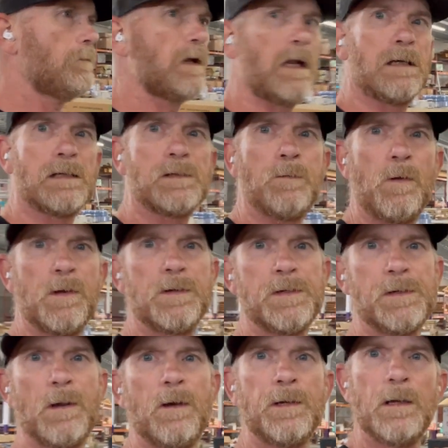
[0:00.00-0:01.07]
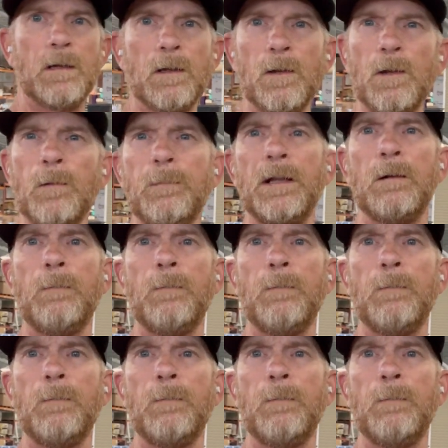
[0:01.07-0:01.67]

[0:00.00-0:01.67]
but I just wanted to show you a little bit